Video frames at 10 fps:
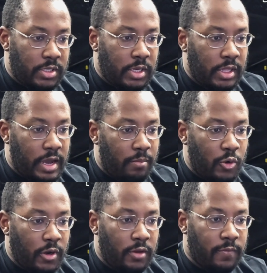see a lot
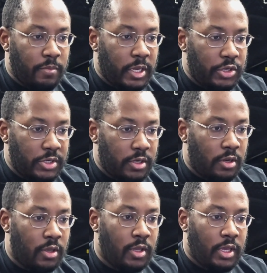more
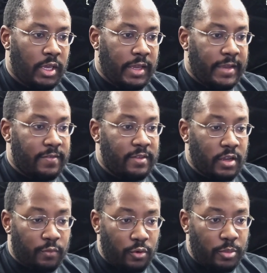information. He has
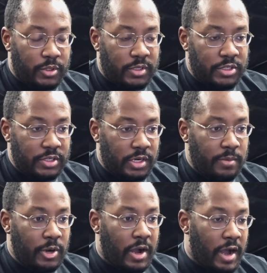several precision
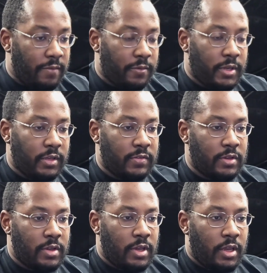turbo offerings,
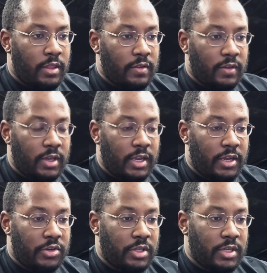and this kit
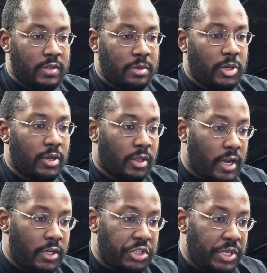actually does come in a
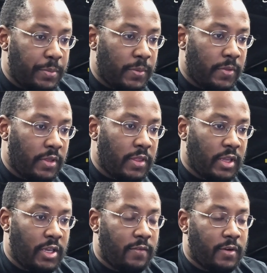lot cheaper than the
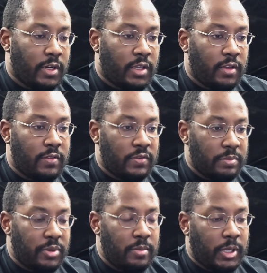EFR kit
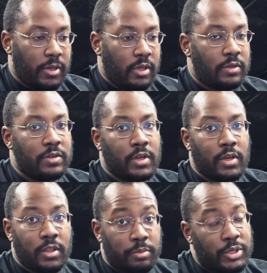simply because
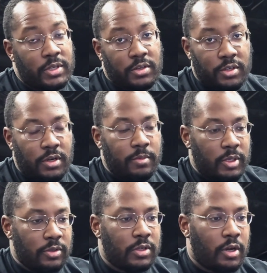the precision
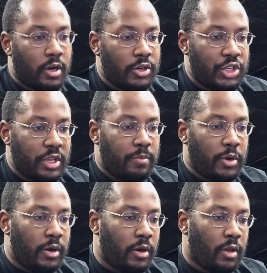turbos are
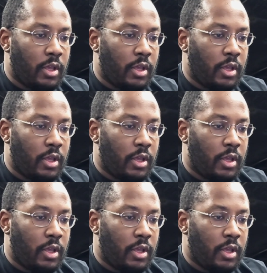cheaper.